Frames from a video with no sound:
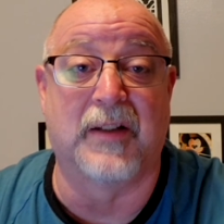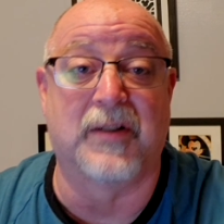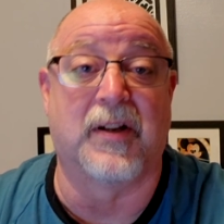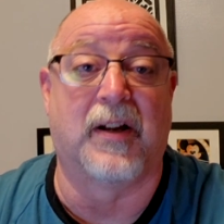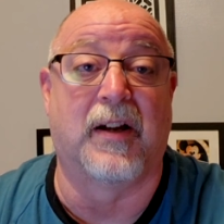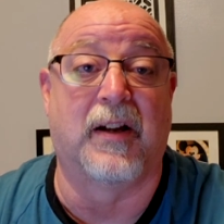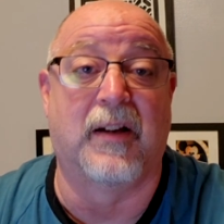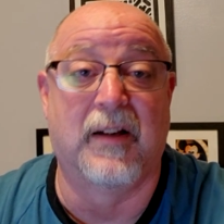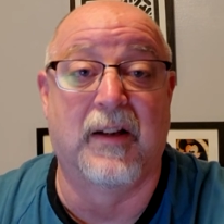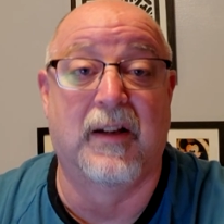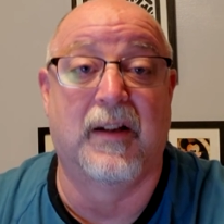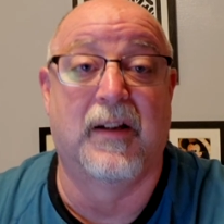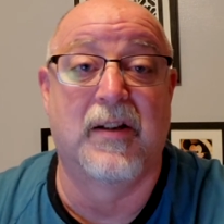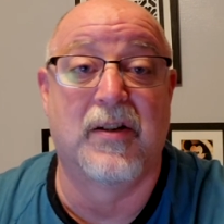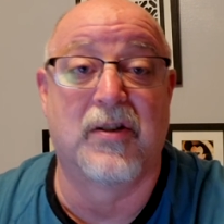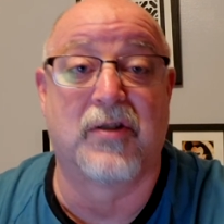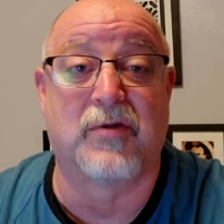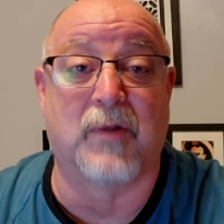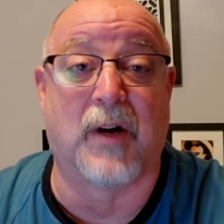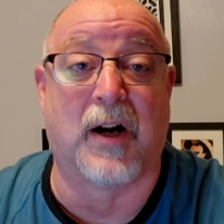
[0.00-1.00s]
It's a
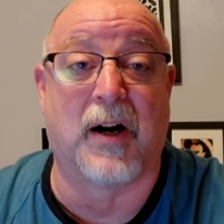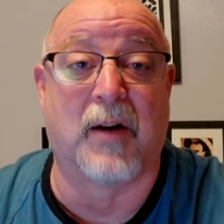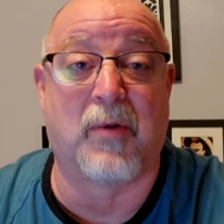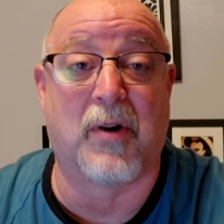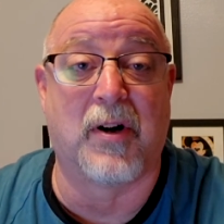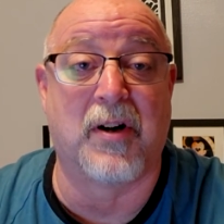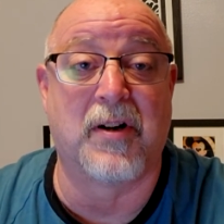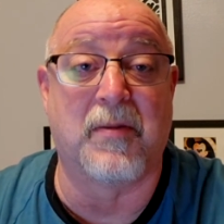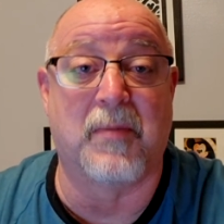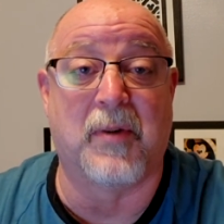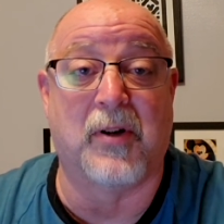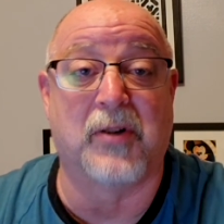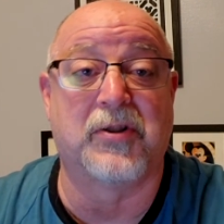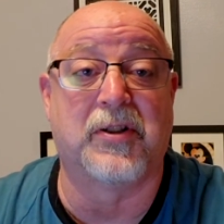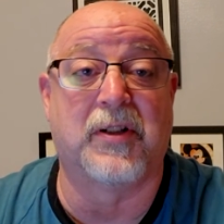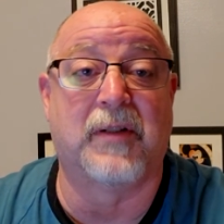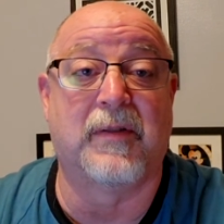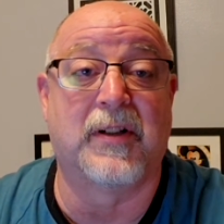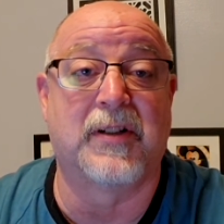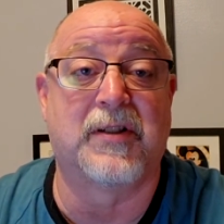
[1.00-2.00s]
swear word to
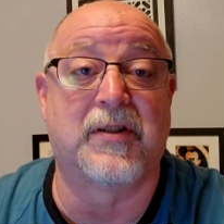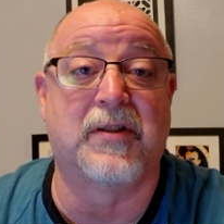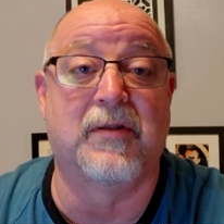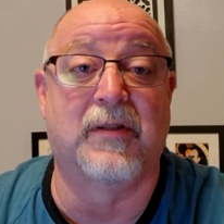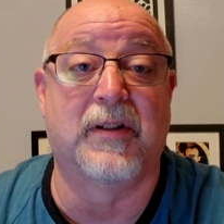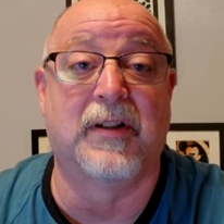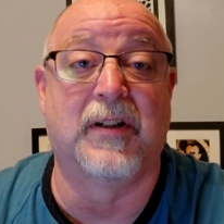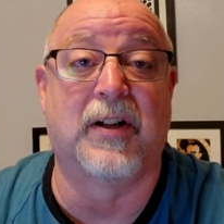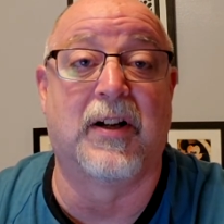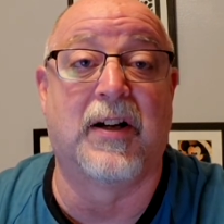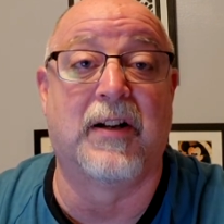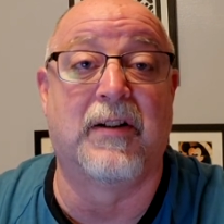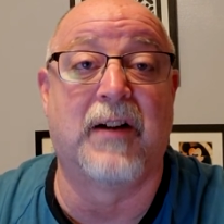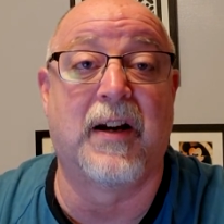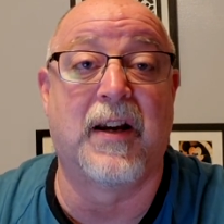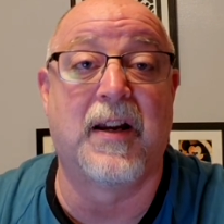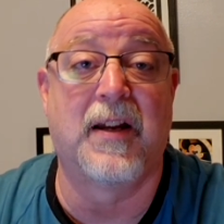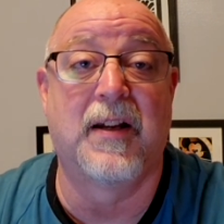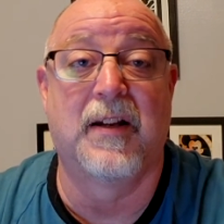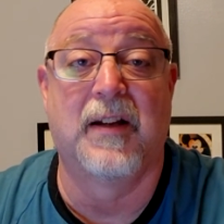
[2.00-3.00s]
most of us doing
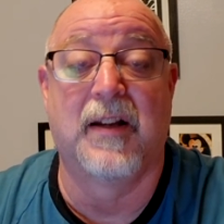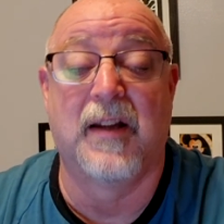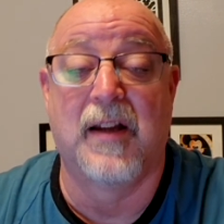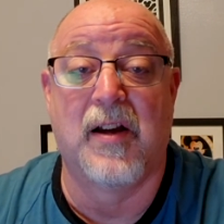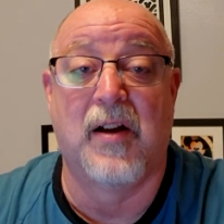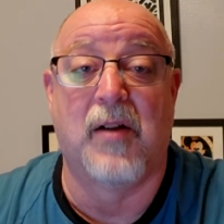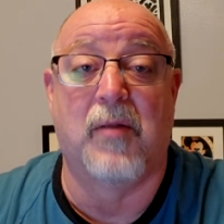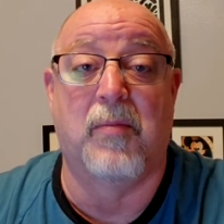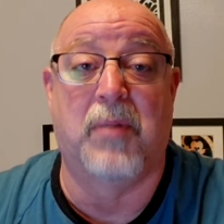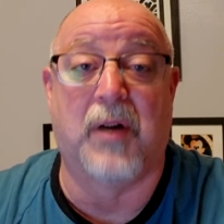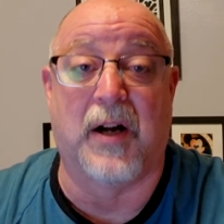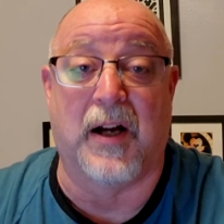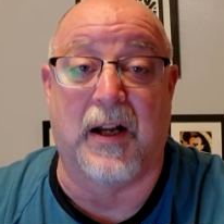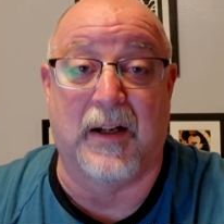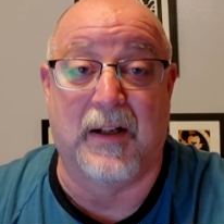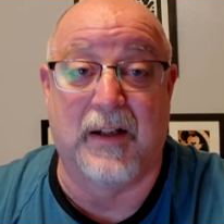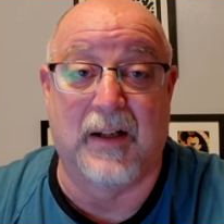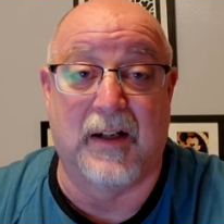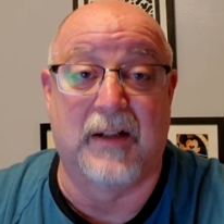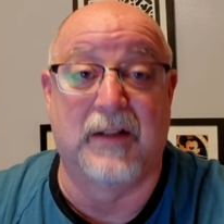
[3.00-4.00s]
laundry,
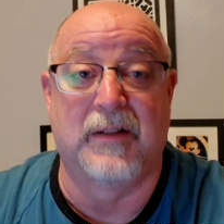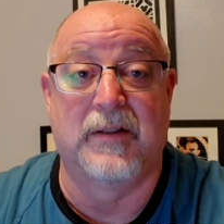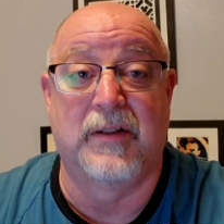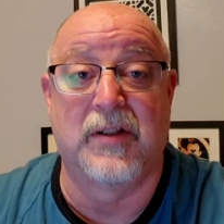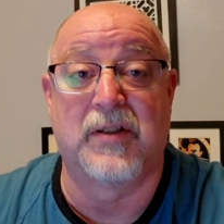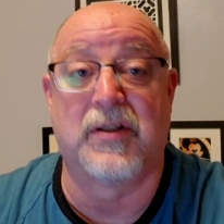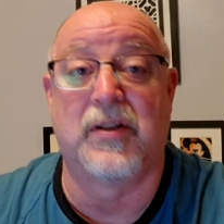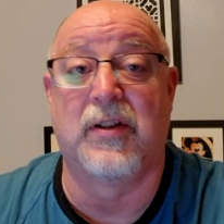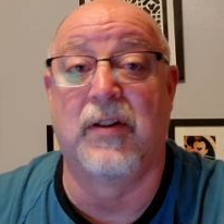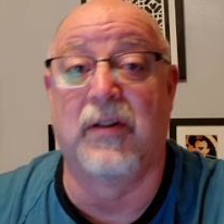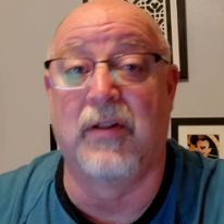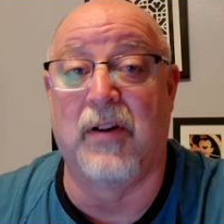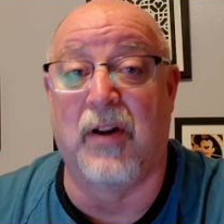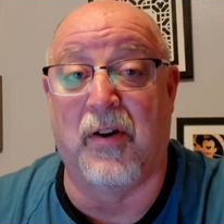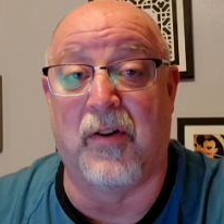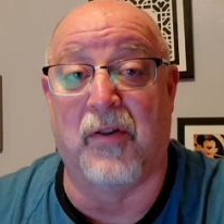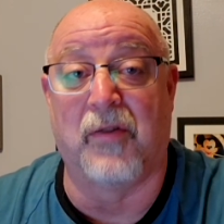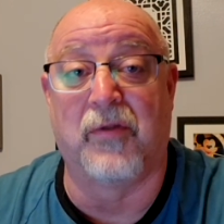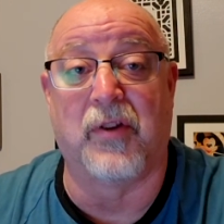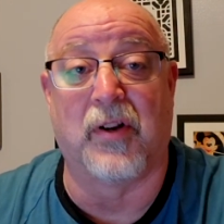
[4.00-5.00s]
but just so you
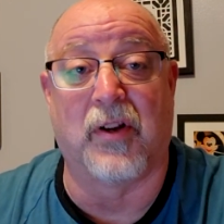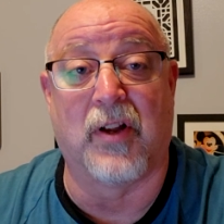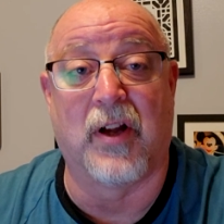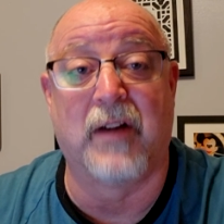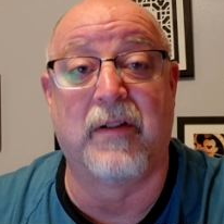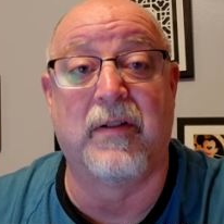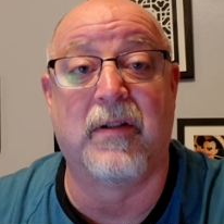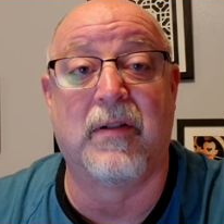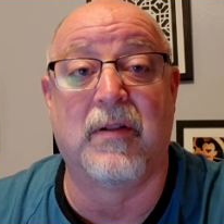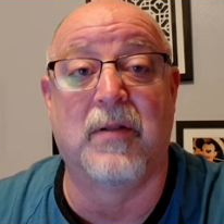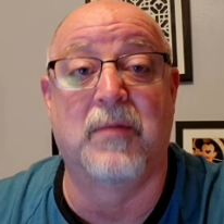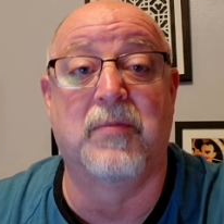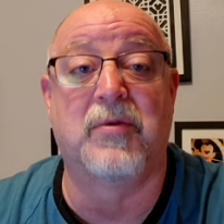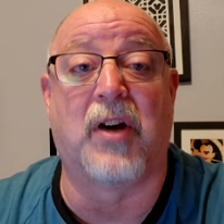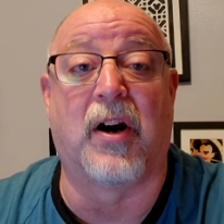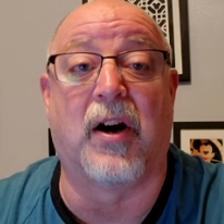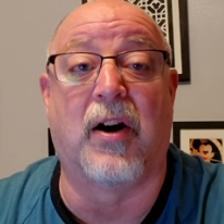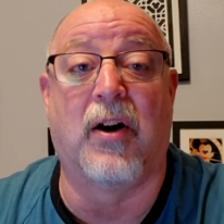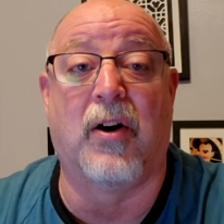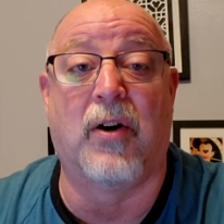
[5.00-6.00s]
know, the laundry rooms
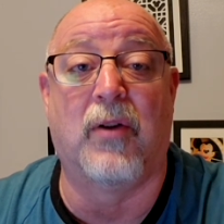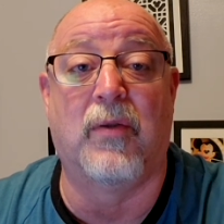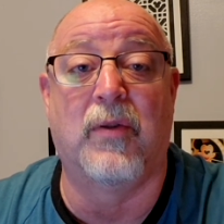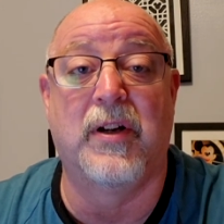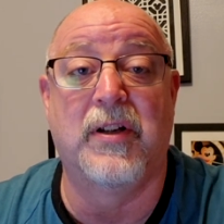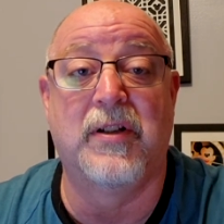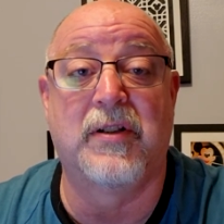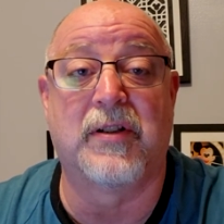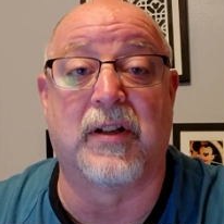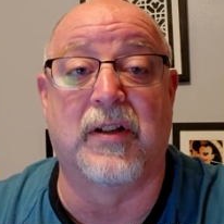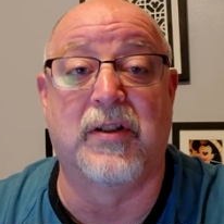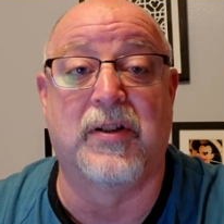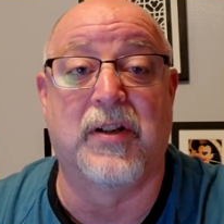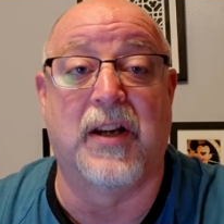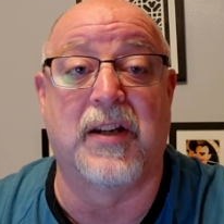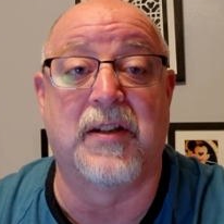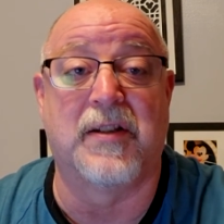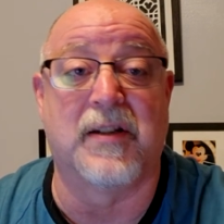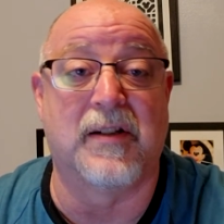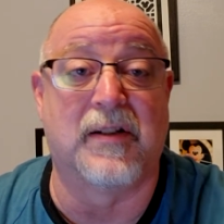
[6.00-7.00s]
are always
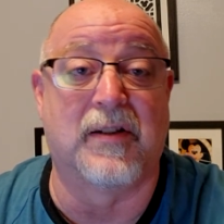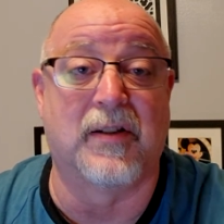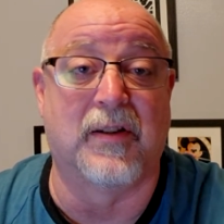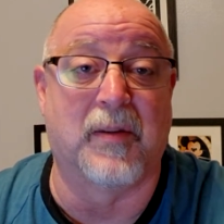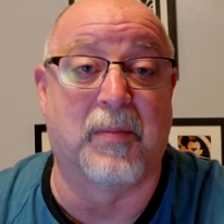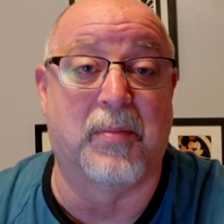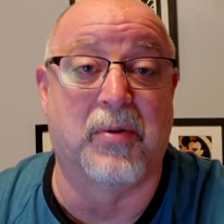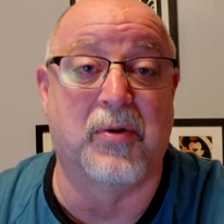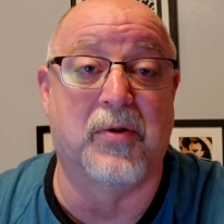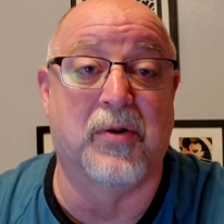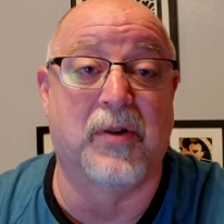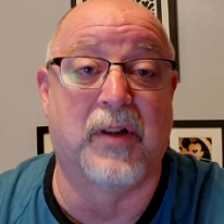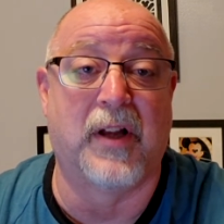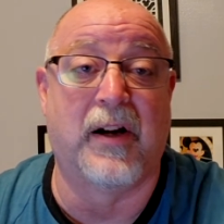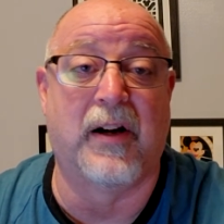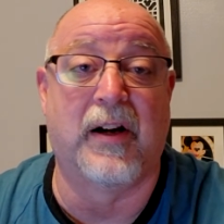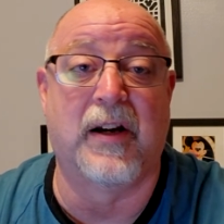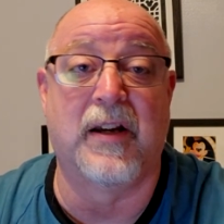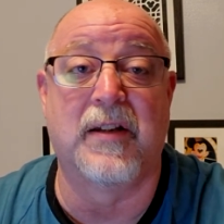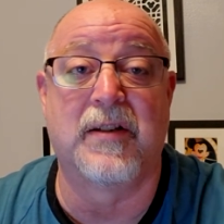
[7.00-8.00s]
adjacent to the pool
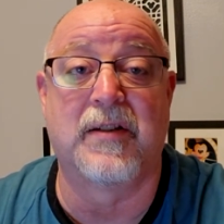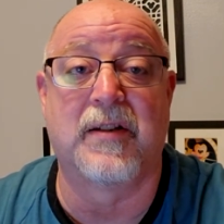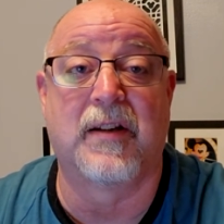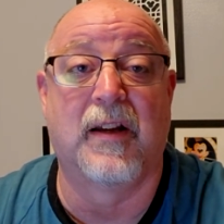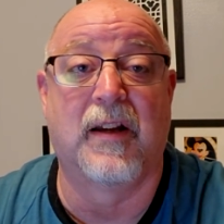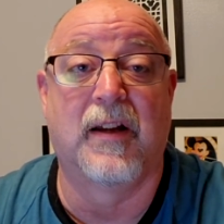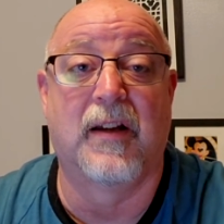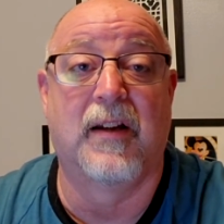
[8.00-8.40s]
areas